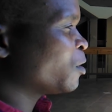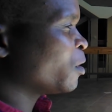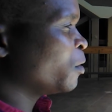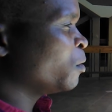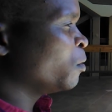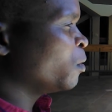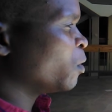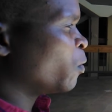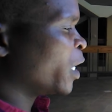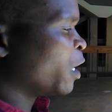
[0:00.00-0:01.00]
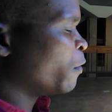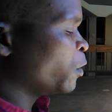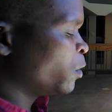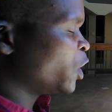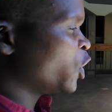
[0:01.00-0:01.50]
so whatever
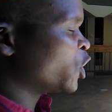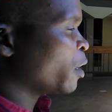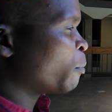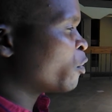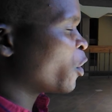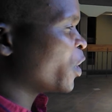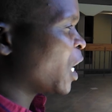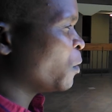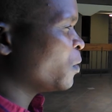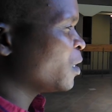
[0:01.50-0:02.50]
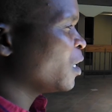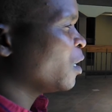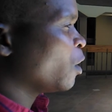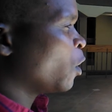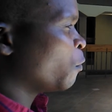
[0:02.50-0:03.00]
you teach, pronoun
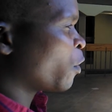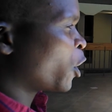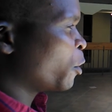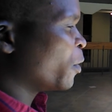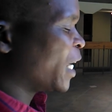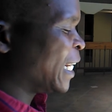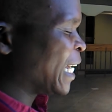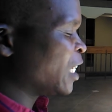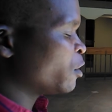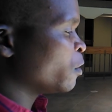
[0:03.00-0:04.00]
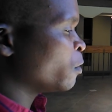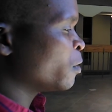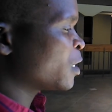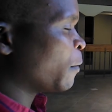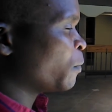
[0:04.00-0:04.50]
or verb, it has to do
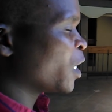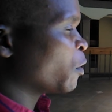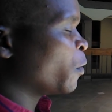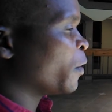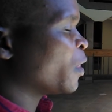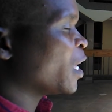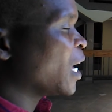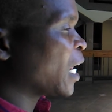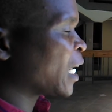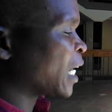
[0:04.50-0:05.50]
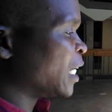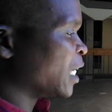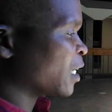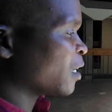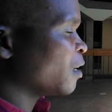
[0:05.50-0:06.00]
something with
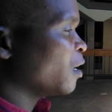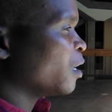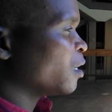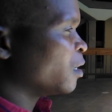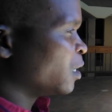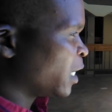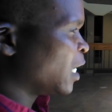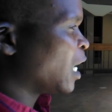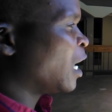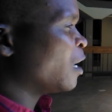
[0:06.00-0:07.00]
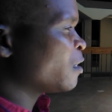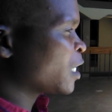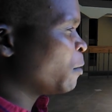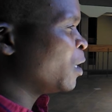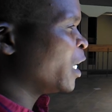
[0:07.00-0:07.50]
running. There are
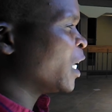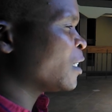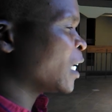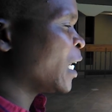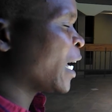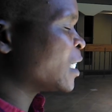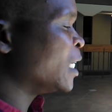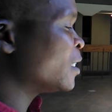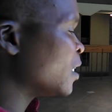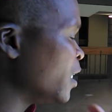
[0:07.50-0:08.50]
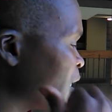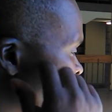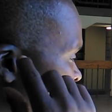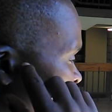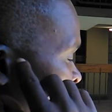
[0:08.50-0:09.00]
some learners that likes
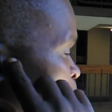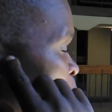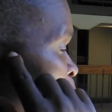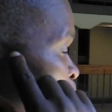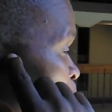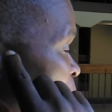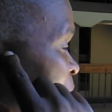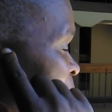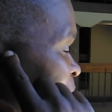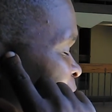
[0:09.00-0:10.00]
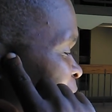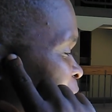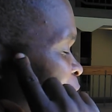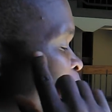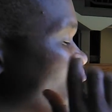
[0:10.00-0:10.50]
listening, very good at it.
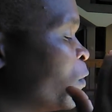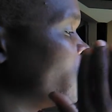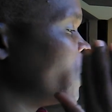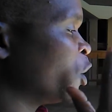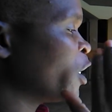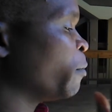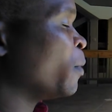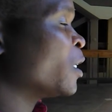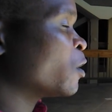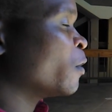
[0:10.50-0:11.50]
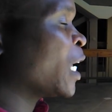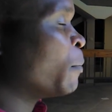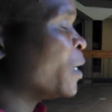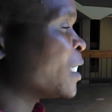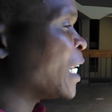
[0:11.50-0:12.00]
You have to teach them based on
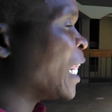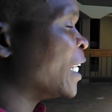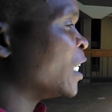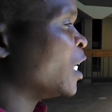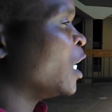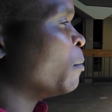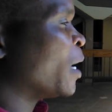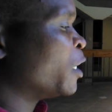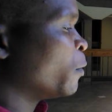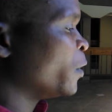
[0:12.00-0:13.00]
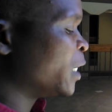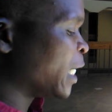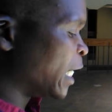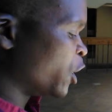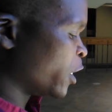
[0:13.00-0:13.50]
that personality and multiple
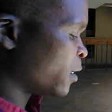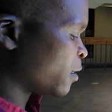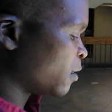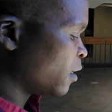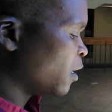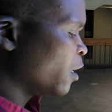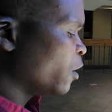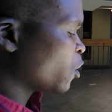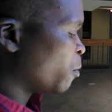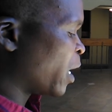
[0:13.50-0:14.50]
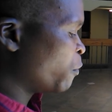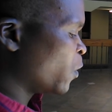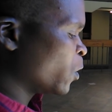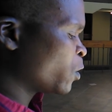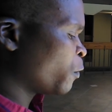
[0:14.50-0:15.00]
intelligence. So my
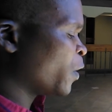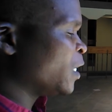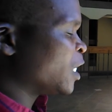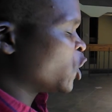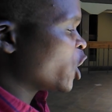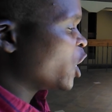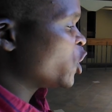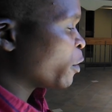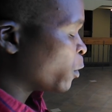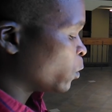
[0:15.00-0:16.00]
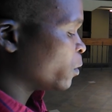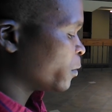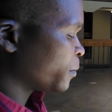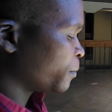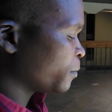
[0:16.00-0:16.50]
philosophy is changeable.
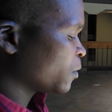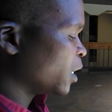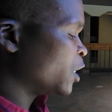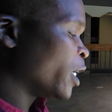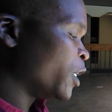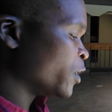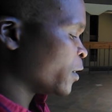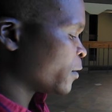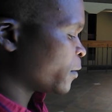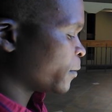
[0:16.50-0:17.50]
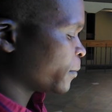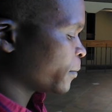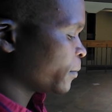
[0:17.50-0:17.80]
It changes.